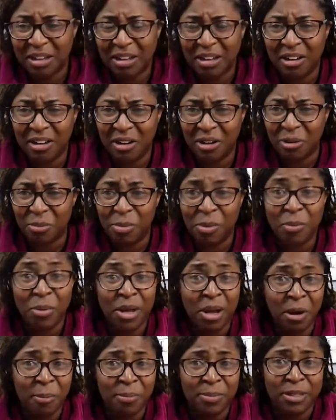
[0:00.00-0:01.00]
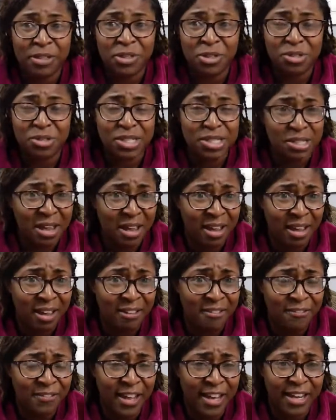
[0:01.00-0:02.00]
Oh, but we hope that you're
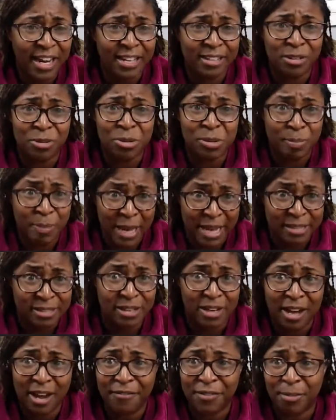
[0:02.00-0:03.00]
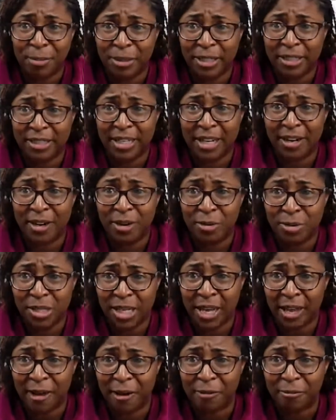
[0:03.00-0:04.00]
safe and those beds are comfortable at that
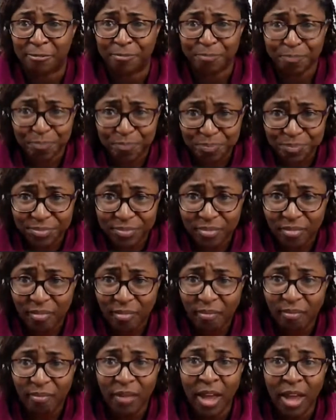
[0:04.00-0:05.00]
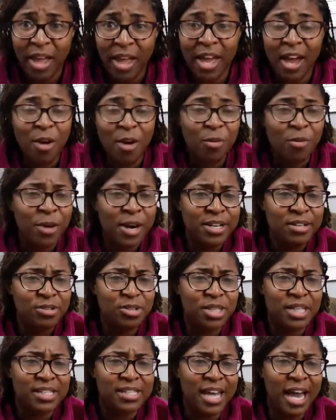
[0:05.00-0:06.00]
hotel. Rachel
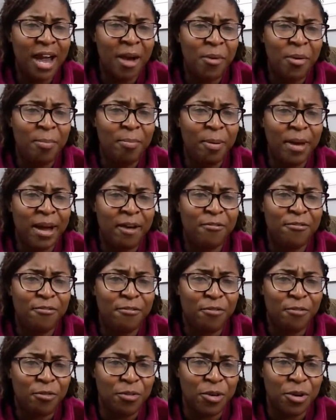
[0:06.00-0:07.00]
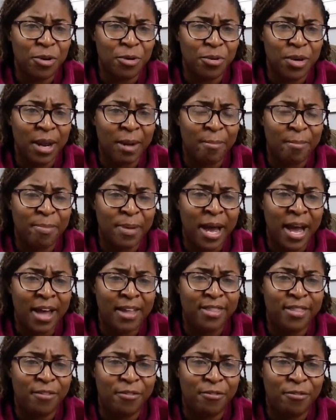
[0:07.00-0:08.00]
says, how about fruit and
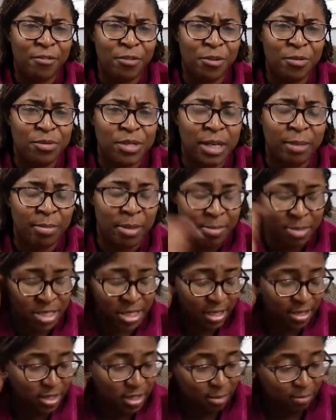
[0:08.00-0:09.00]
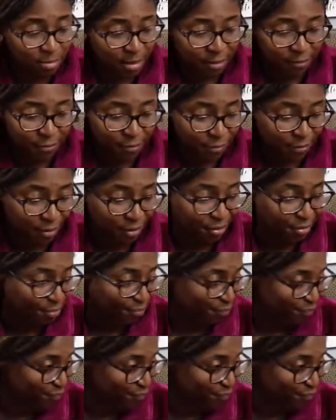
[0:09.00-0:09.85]
buy the fruit? Let me tell you something about fruit.